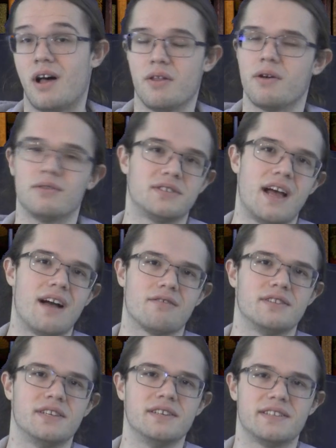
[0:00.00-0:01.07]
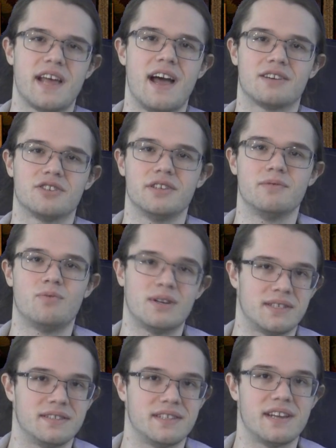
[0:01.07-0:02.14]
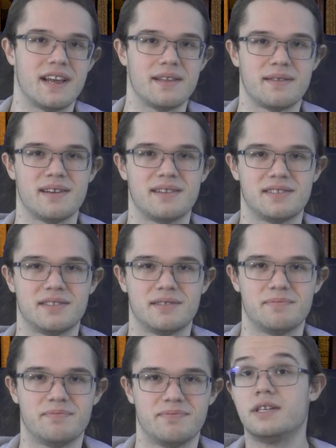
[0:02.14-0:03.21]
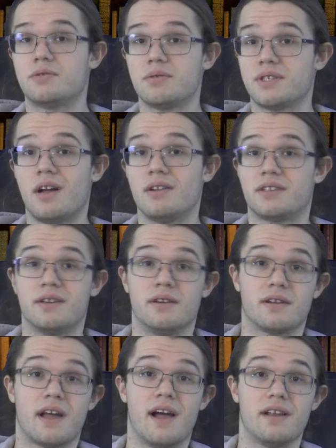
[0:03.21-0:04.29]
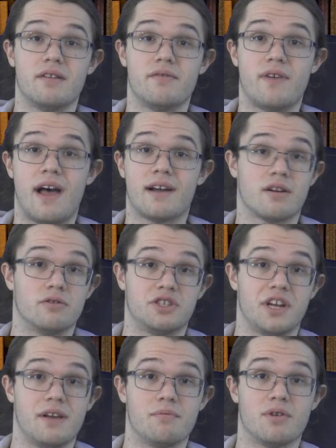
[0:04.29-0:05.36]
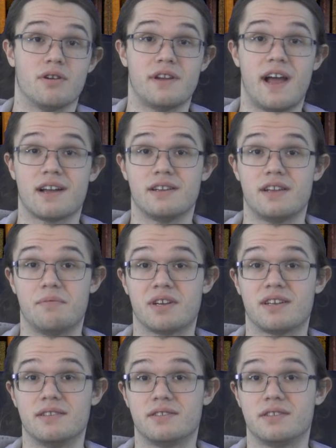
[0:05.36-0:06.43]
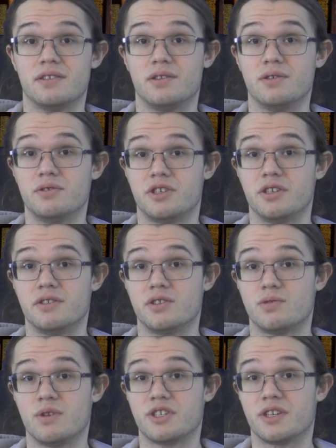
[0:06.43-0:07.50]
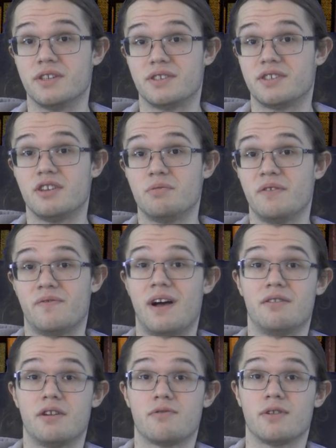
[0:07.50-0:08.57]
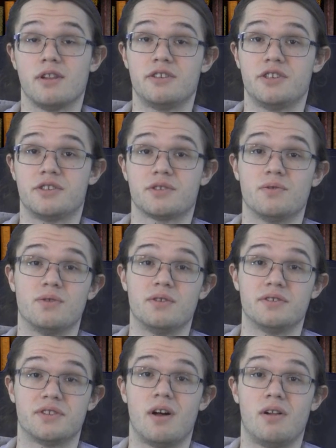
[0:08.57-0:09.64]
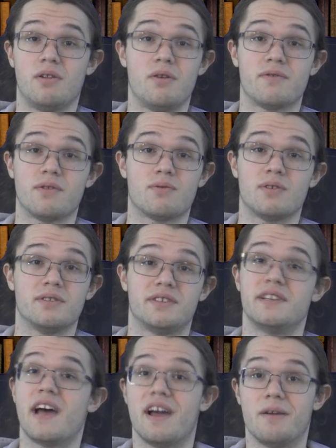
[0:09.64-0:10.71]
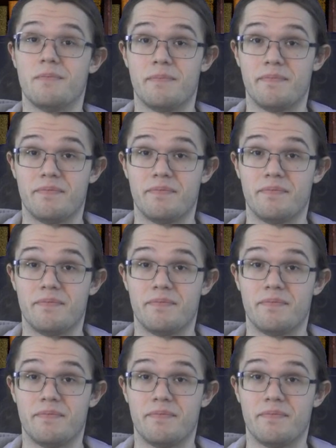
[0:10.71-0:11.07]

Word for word: although Socrates actually wasn't an atheist. This resulted in a kind of echo chamber in academic institutions, which can still be found in religious schools all over the world today.